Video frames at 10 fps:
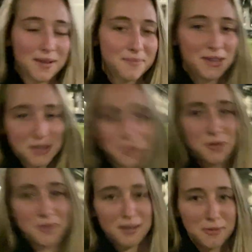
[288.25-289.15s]
Because you
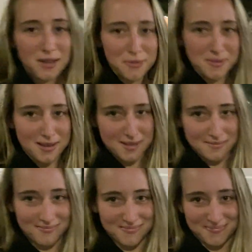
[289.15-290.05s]
ran away from me.
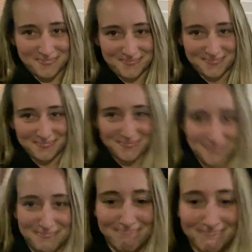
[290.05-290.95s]
You good?
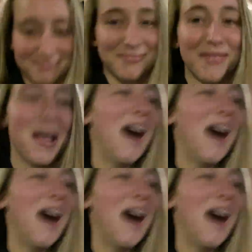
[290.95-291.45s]
Ready? No,